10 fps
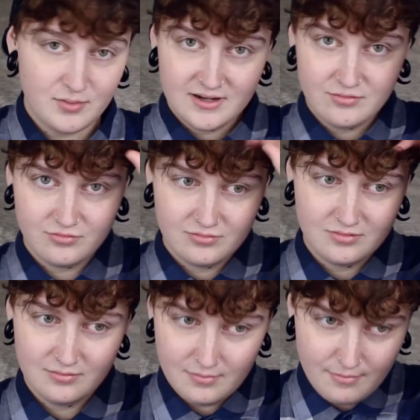
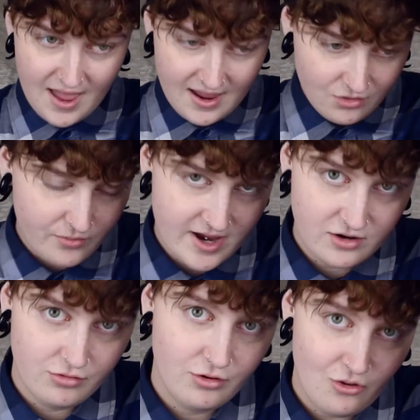one may or may
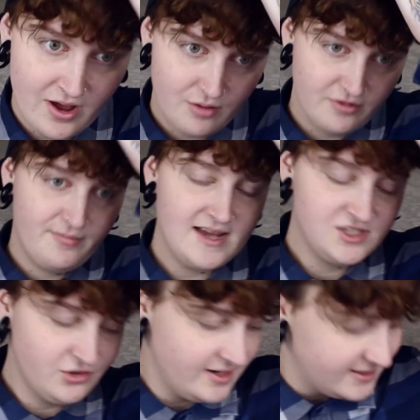not require a bit of backstory.